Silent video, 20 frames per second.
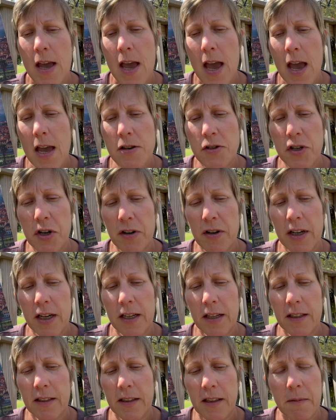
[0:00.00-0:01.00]
And
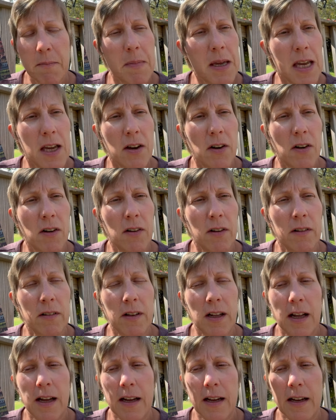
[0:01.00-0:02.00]
during the meal,
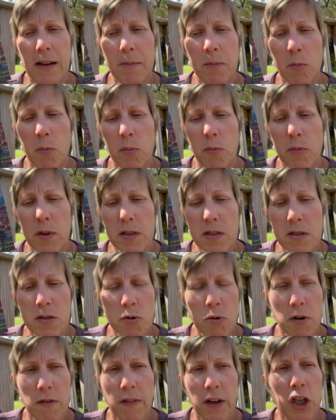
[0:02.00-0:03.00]
it's
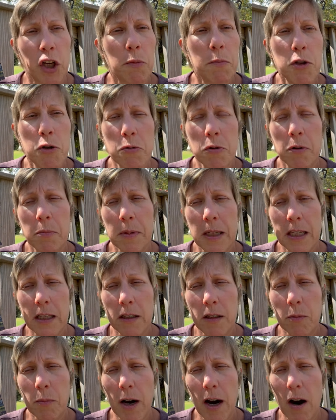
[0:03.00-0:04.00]
sort of a communal
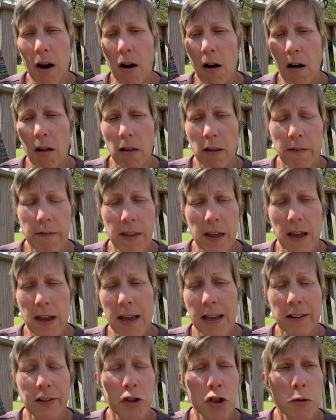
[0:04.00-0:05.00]
meal where all of the
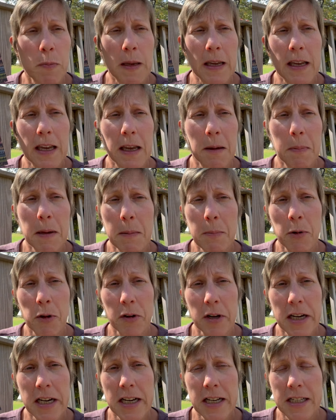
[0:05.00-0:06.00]
English-speaking people are
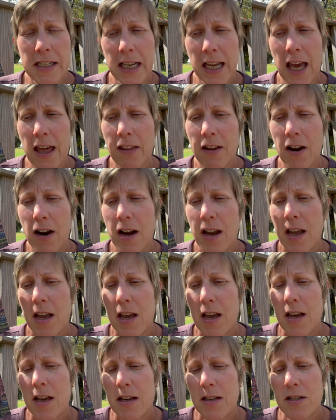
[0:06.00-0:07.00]
eating together.
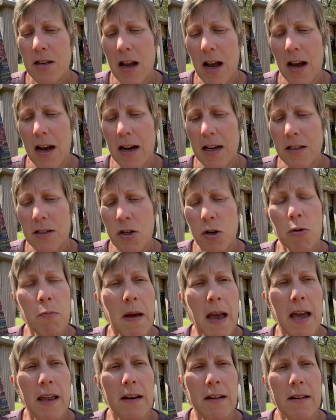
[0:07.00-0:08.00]
Two
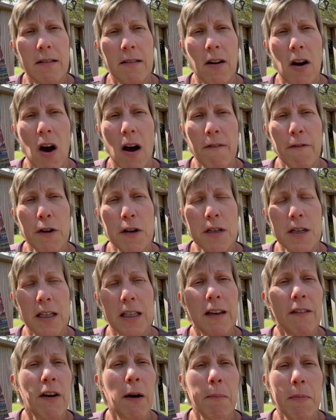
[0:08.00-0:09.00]
men offer to
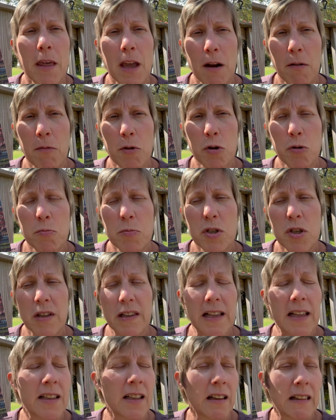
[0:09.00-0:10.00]
give up their room so
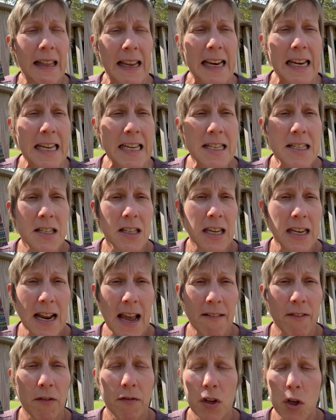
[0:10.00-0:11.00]
that the ladies can
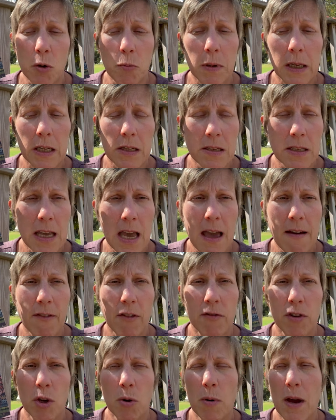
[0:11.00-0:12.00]
have a view because they have a
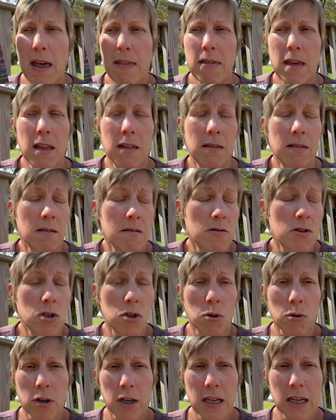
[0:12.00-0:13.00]
view. And then the
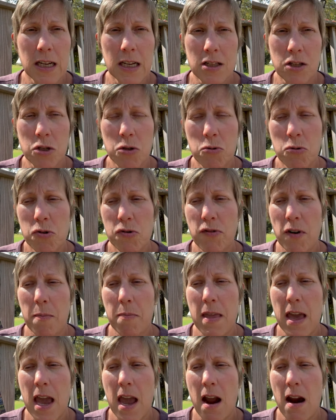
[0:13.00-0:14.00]
story ensues from
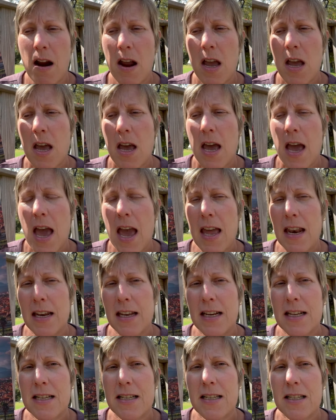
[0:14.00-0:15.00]
there. And
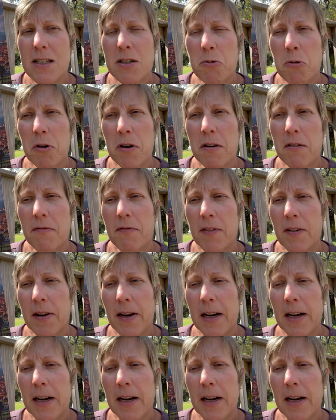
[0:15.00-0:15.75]
it is sort of